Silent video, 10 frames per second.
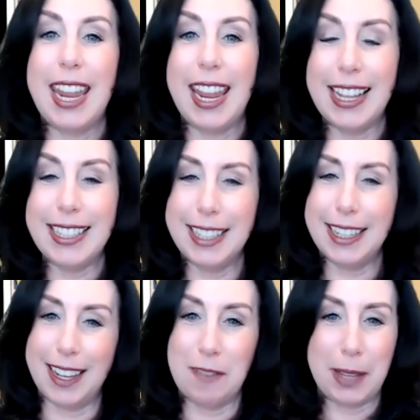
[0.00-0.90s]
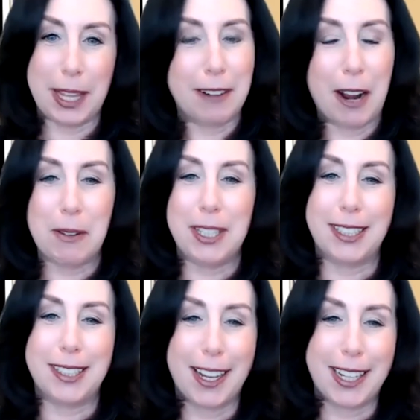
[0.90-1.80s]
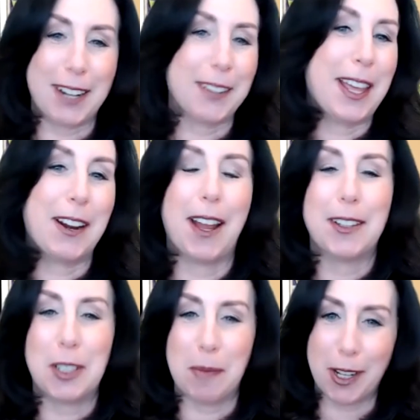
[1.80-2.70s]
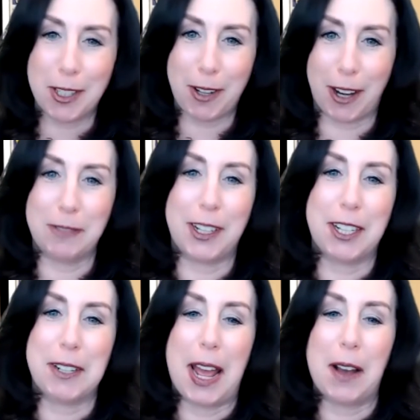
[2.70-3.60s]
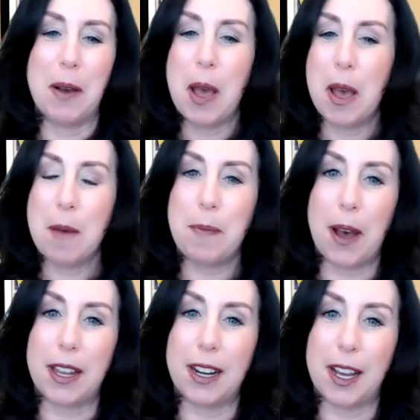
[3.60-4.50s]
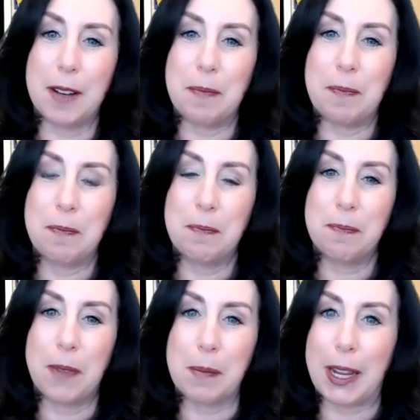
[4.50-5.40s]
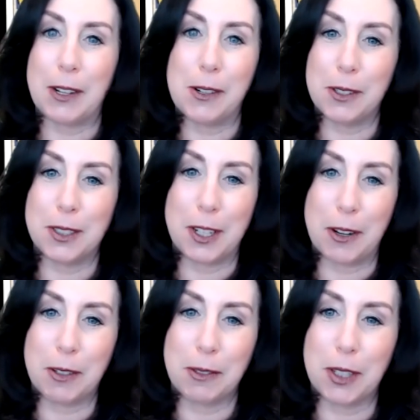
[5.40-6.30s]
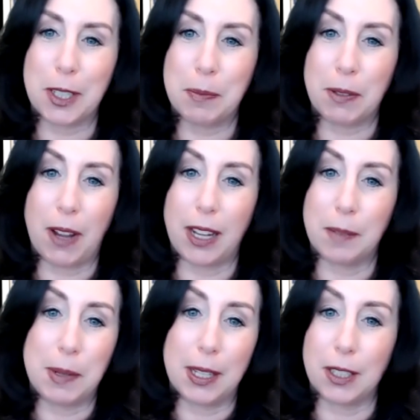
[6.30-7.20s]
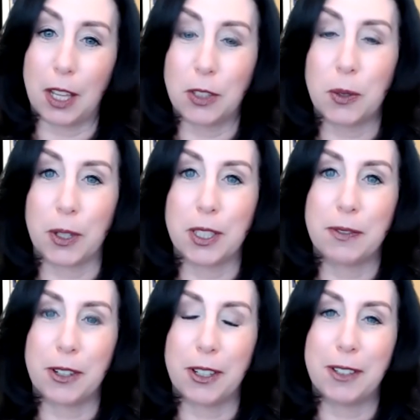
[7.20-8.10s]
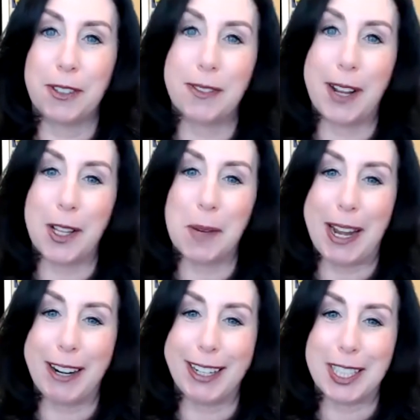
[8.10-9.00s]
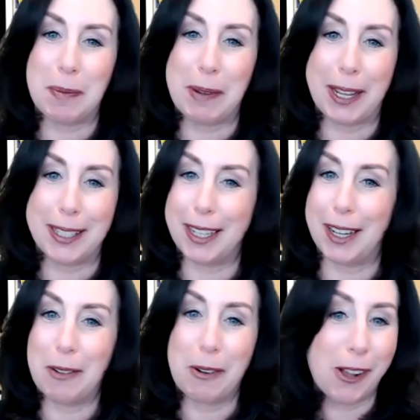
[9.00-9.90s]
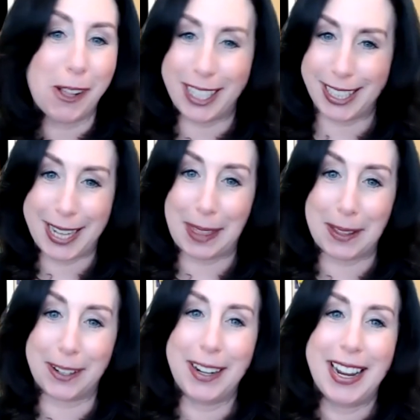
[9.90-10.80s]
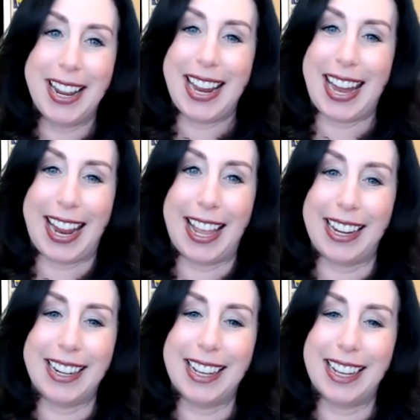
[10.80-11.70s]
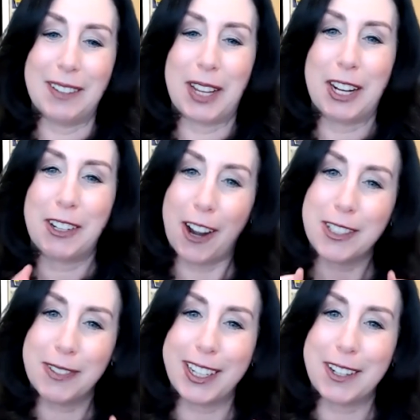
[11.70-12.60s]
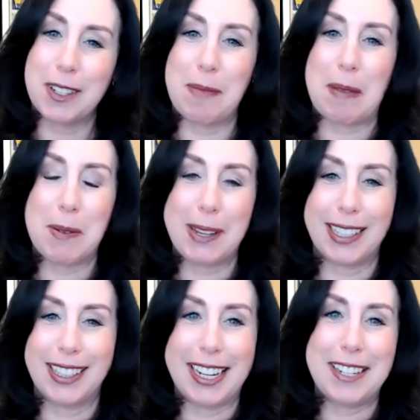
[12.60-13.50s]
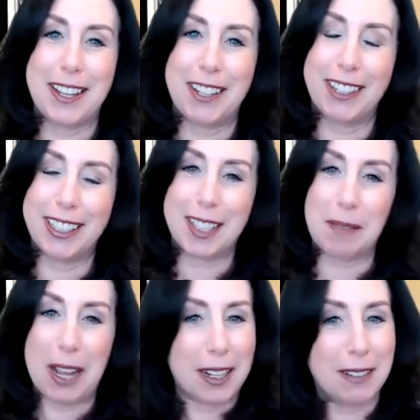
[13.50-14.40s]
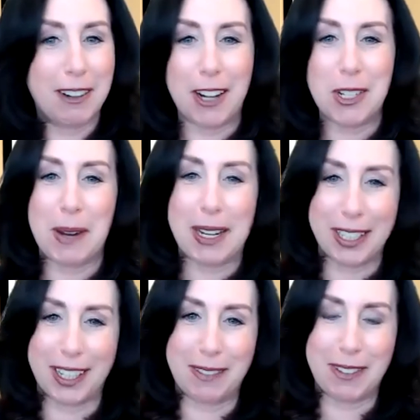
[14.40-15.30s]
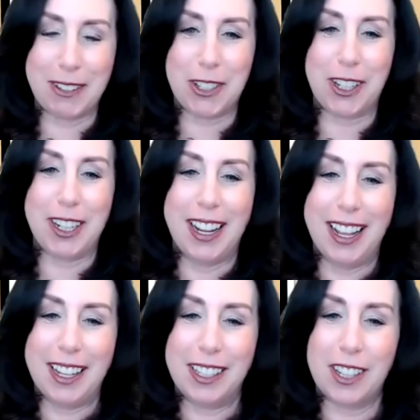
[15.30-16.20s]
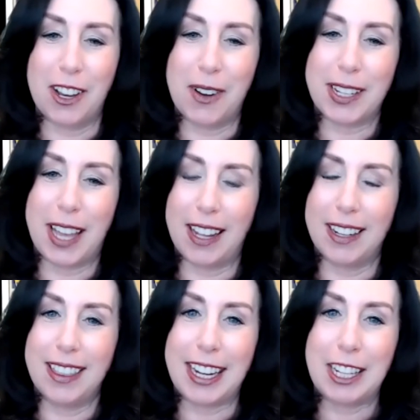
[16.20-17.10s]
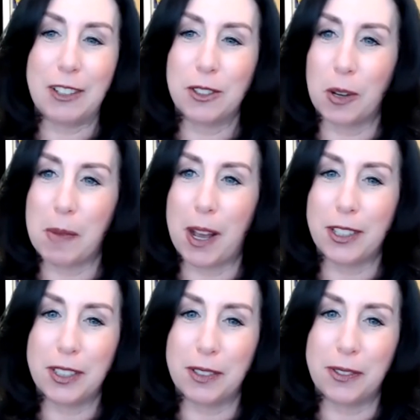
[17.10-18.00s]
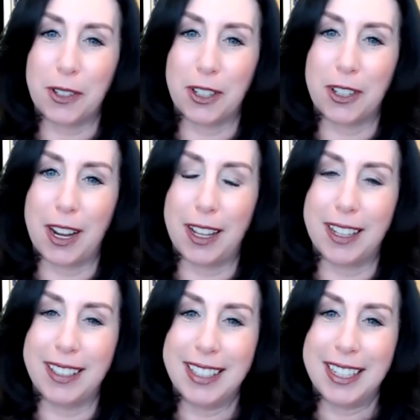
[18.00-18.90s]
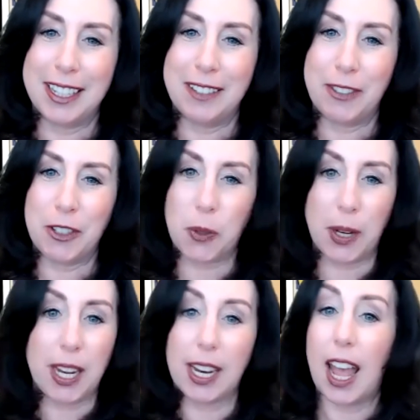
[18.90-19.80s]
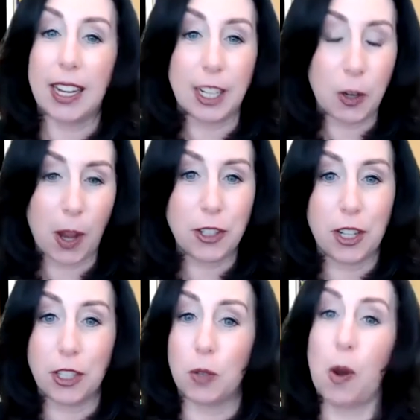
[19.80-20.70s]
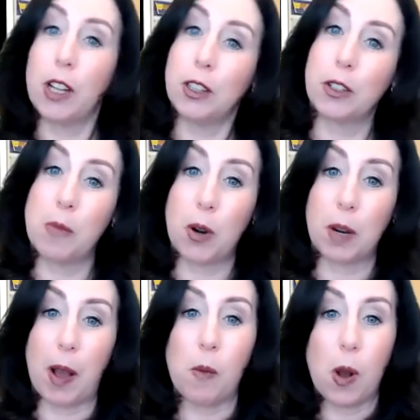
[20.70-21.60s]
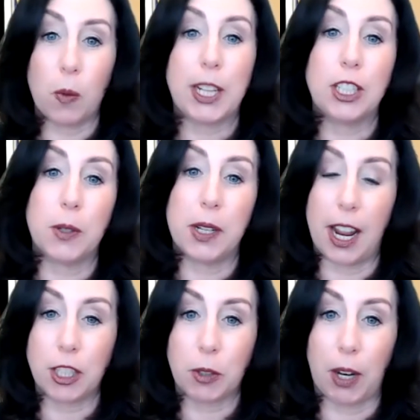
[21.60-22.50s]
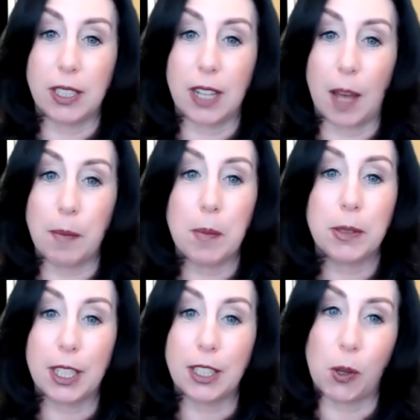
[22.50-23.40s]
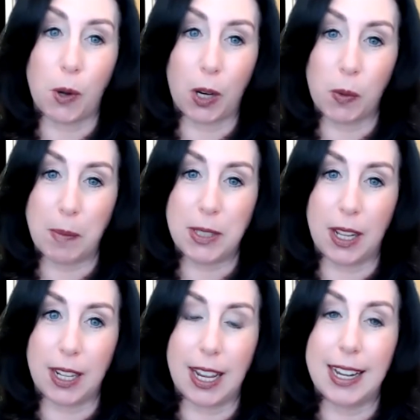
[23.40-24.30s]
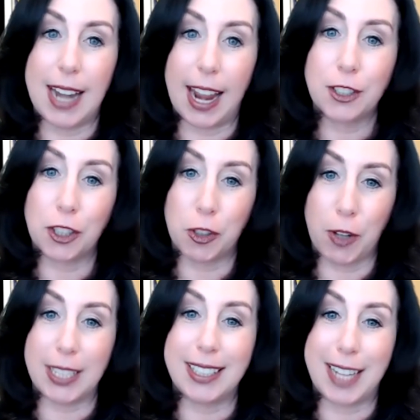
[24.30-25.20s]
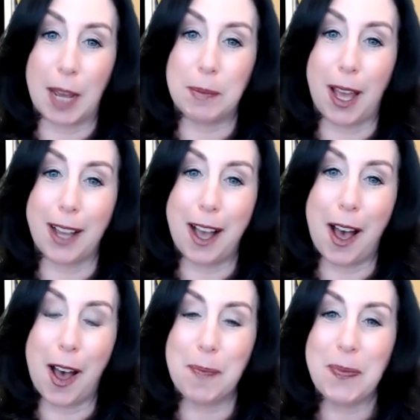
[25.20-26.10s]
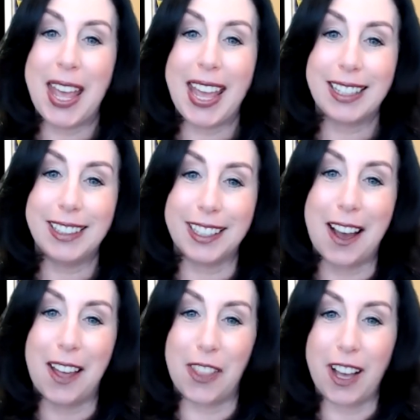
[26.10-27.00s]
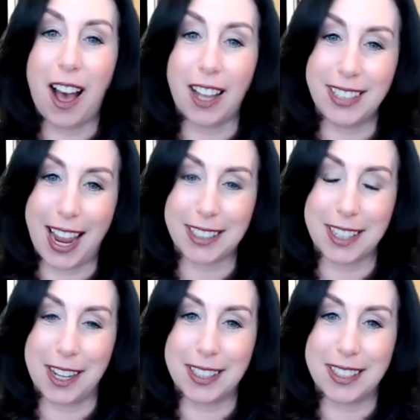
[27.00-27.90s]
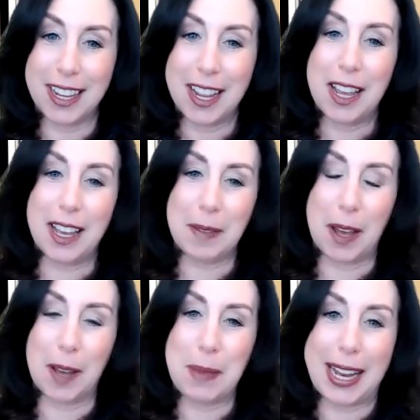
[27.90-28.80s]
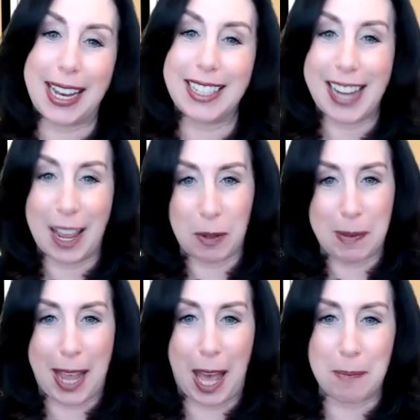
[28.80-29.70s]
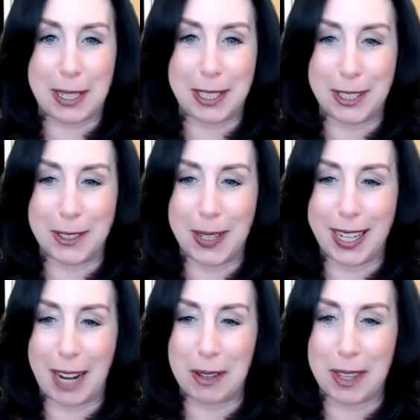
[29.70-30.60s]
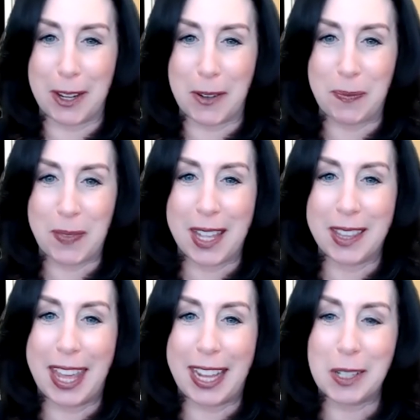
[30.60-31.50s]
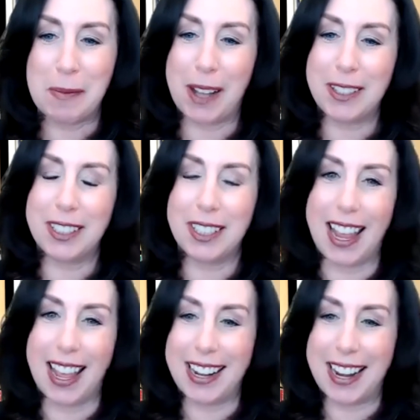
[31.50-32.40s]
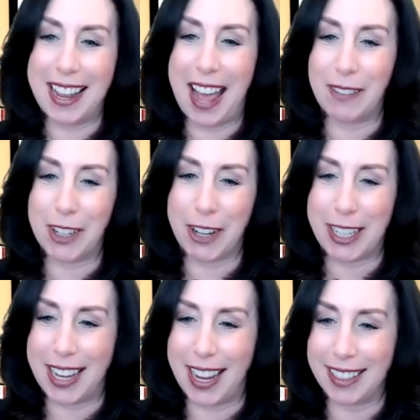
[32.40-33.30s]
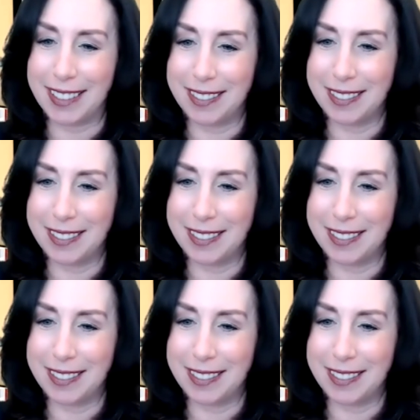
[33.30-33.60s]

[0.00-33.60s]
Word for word: and uh, I've played around with TikTok here and there, not too much, trying to figure it out. But um, but my goal is, you know, to really provide to be a, a source for for fellow parents because uh, we're all in it together. And uh, cross fingers that maybe we could see each other at some kind of graduation in the future. So again, thank you so much for uh, for joining. Any questions you want to learn more about what we do at Next Great Step, please go to our website, nextgreatstep.com, click on the contact us uh, page and we'd be happy to connect with you. Thanks so much and uh, have a great day.